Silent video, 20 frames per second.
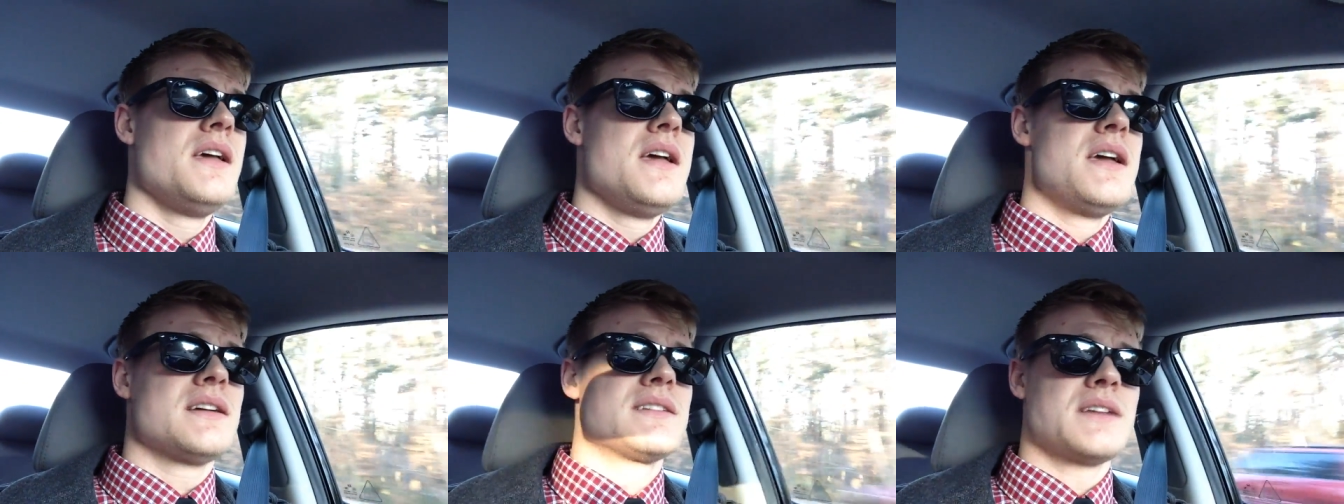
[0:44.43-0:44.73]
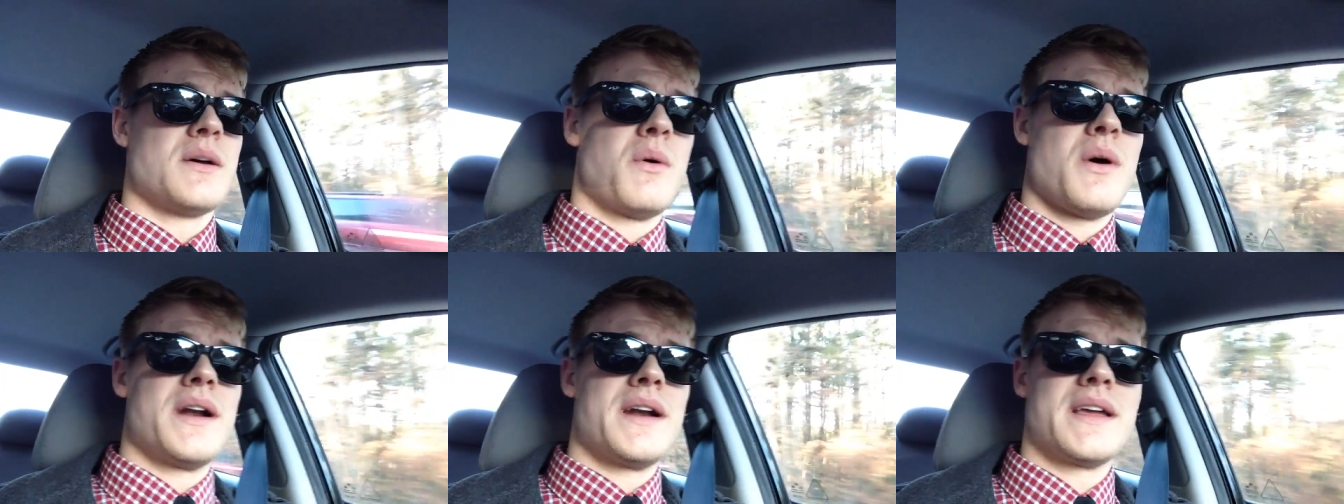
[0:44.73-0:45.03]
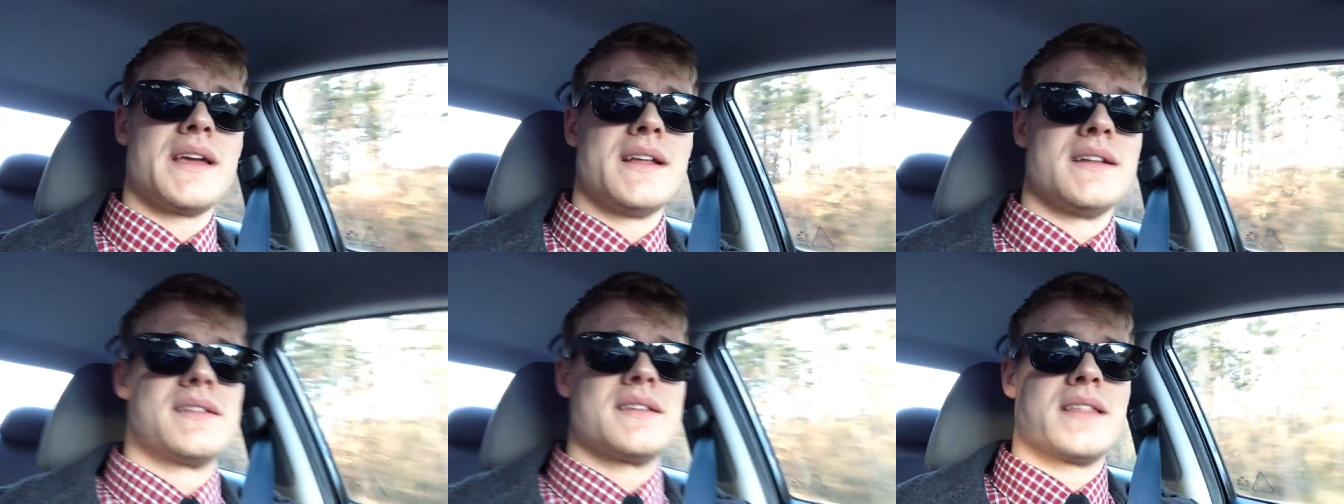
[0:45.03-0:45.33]
because I wanted to
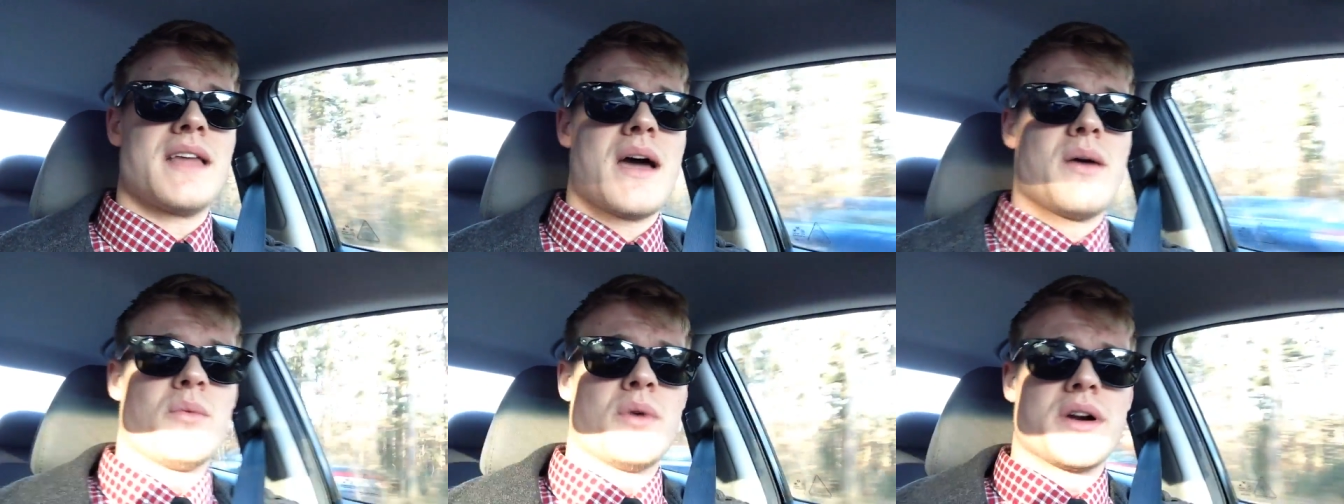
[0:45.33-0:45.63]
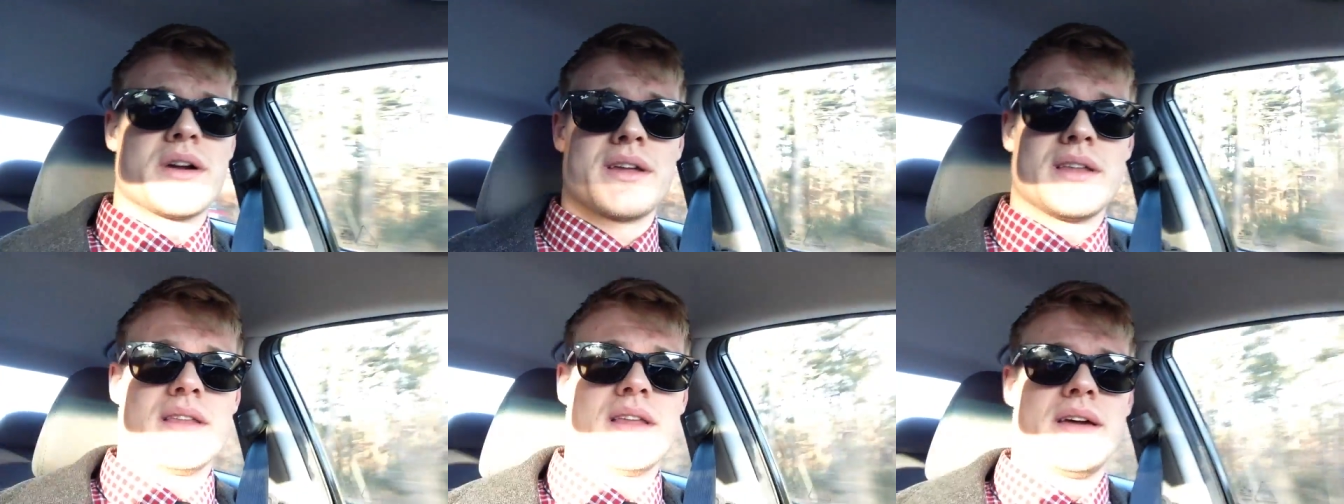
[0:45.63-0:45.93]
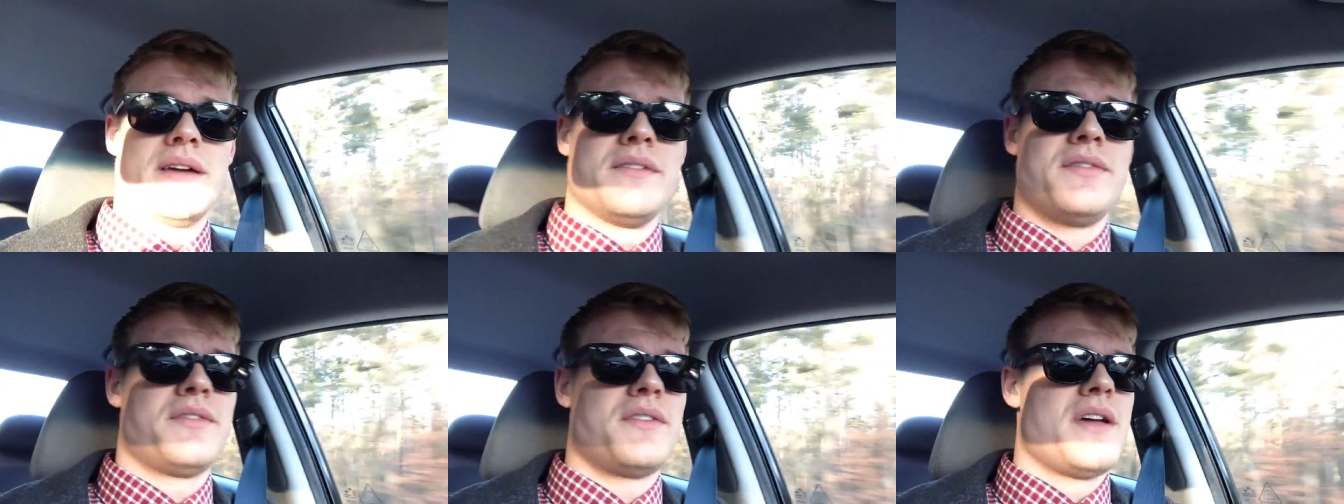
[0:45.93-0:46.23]
get into that working
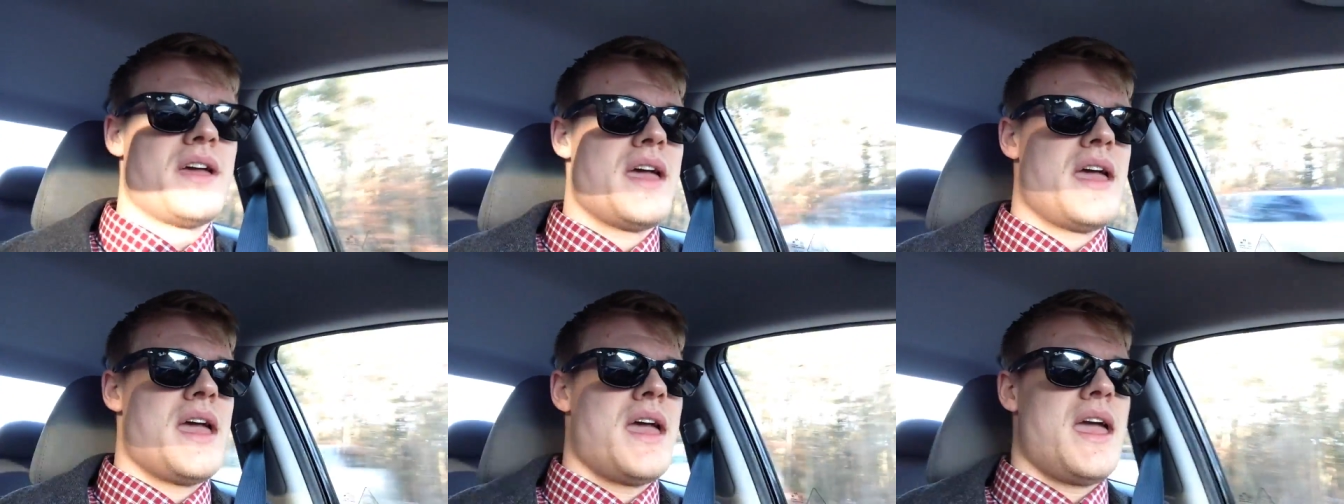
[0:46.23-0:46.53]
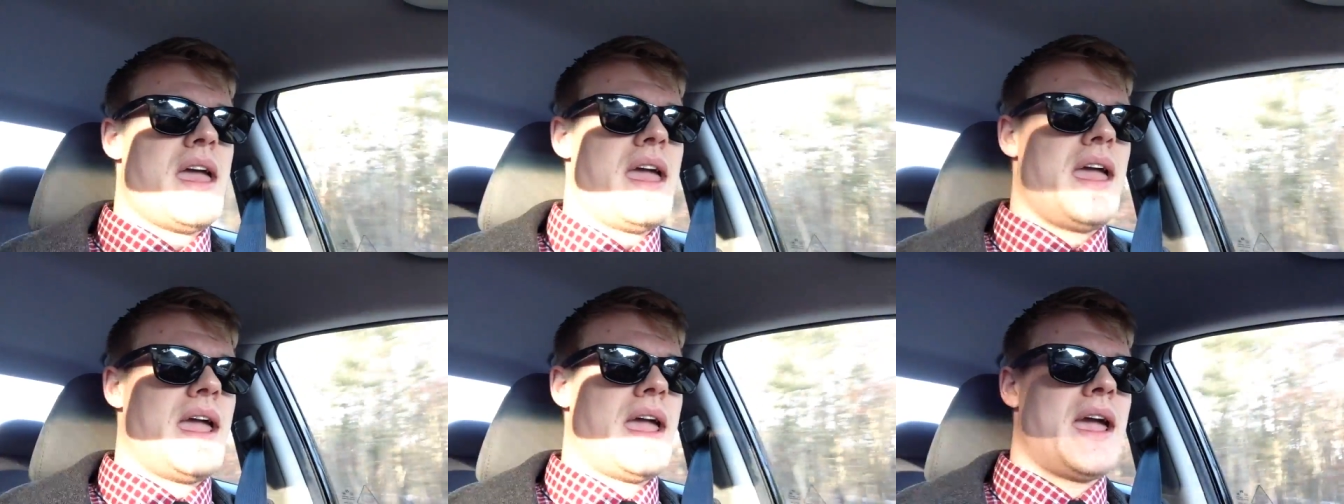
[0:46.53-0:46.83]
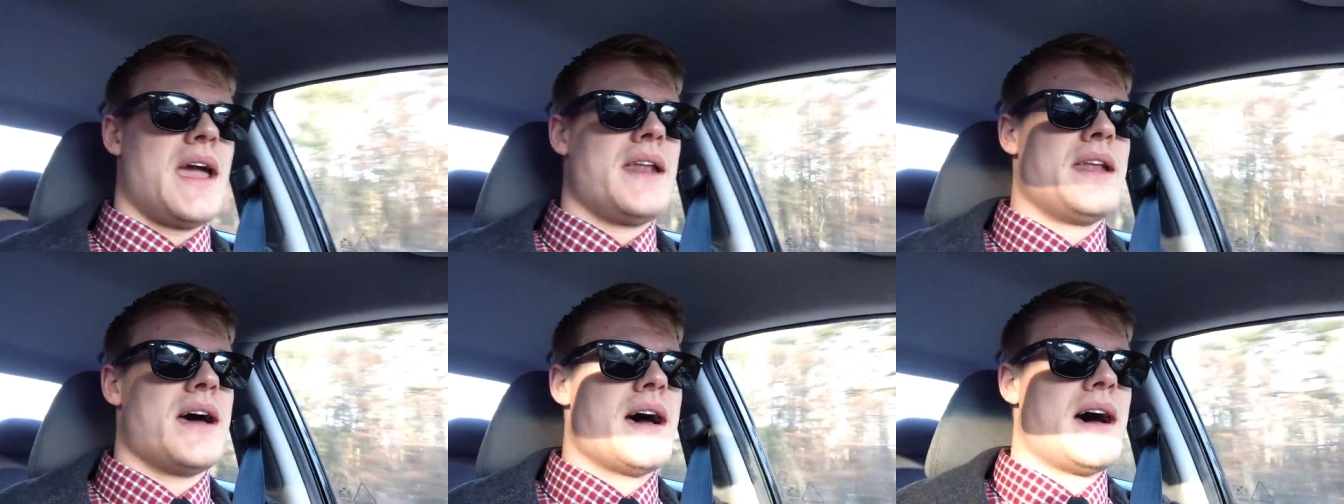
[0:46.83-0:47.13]
life.
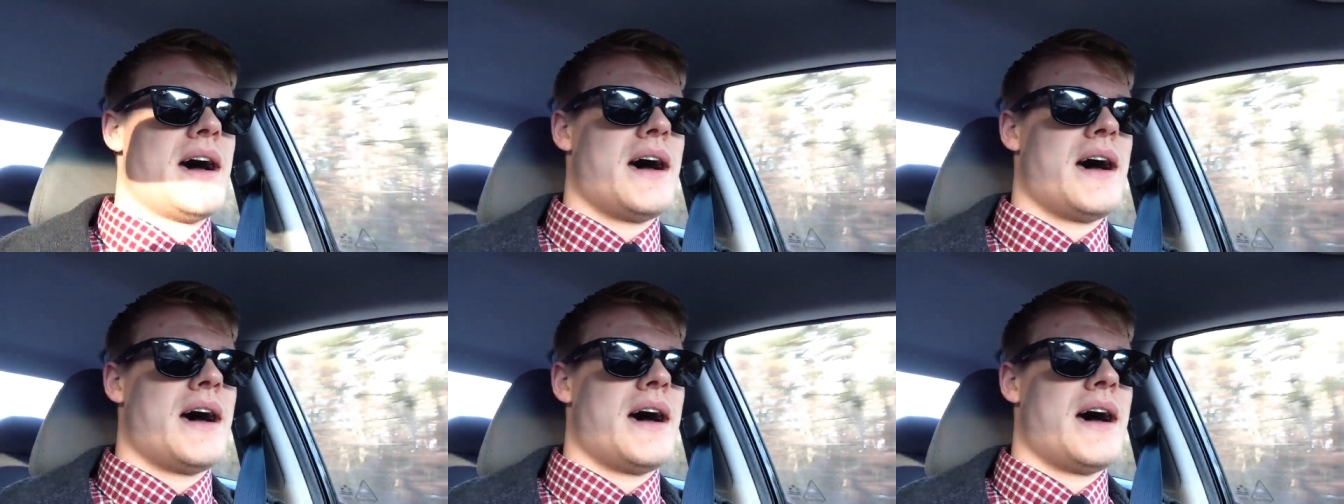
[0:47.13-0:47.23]
And